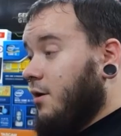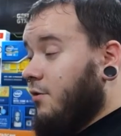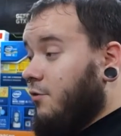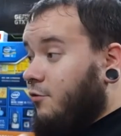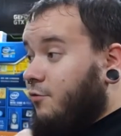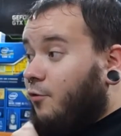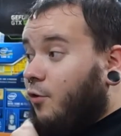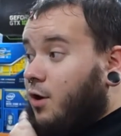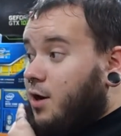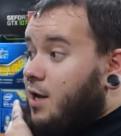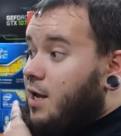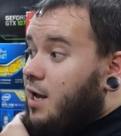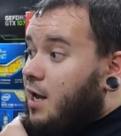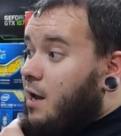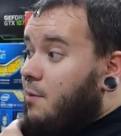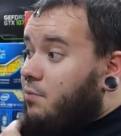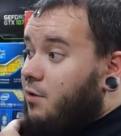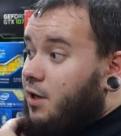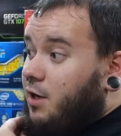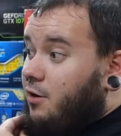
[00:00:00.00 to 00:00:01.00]
And there's
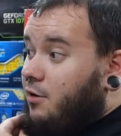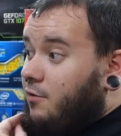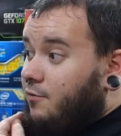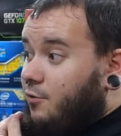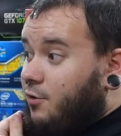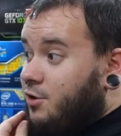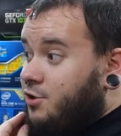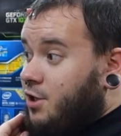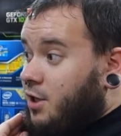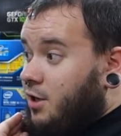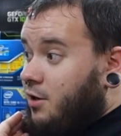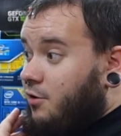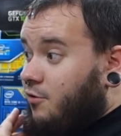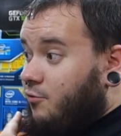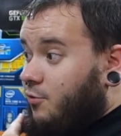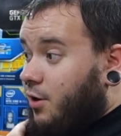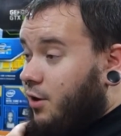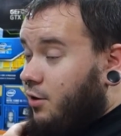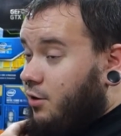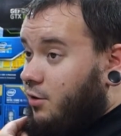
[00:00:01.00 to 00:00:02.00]
4K gameplay down here if you want to check it out
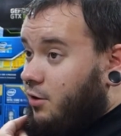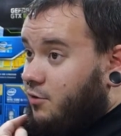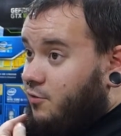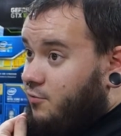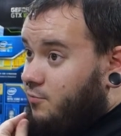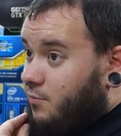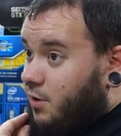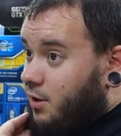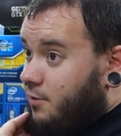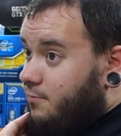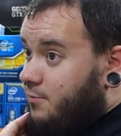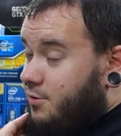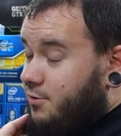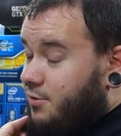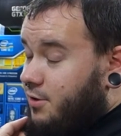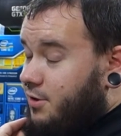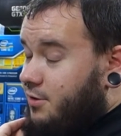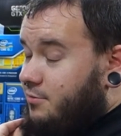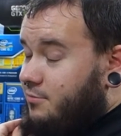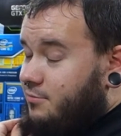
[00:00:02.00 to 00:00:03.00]
as well, and it looks like
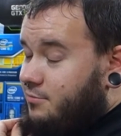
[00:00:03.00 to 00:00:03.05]
too good.